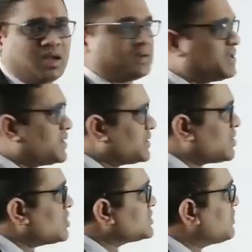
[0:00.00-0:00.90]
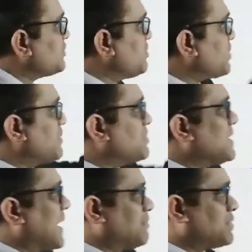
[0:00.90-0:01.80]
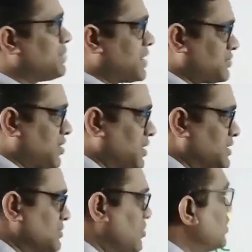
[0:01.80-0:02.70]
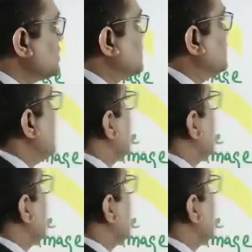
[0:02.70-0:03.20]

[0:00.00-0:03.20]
and they are the cause of the primary hyperparathyroidism also.